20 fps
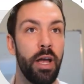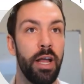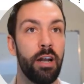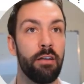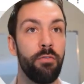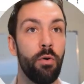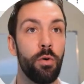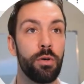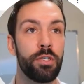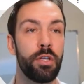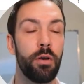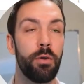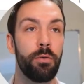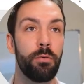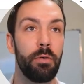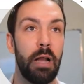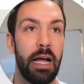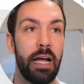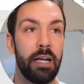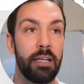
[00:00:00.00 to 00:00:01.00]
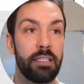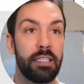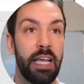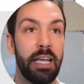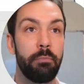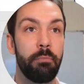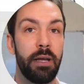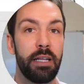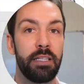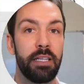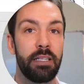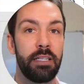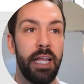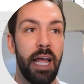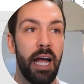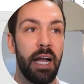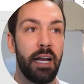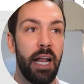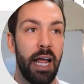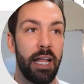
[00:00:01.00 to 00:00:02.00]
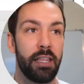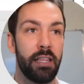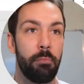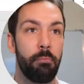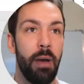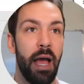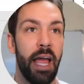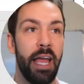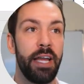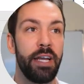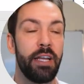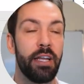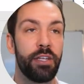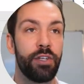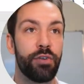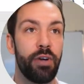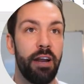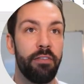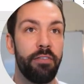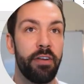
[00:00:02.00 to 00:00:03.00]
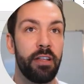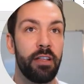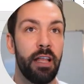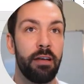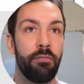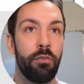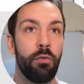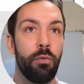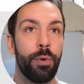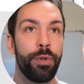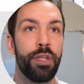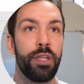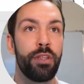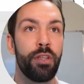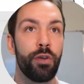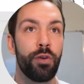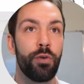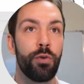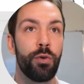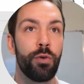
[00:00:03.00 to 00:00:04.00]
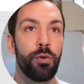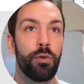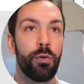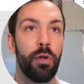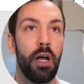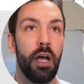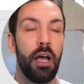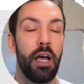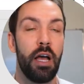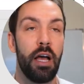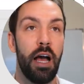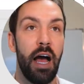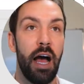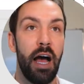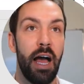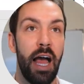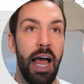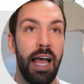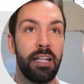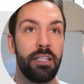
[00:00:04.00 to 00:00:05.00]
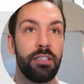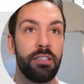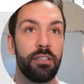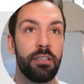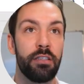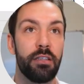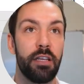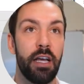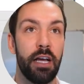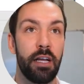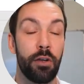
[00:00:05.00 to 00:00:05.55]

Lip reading: and I've also segmented down at the paid traffic level within the Google Ads,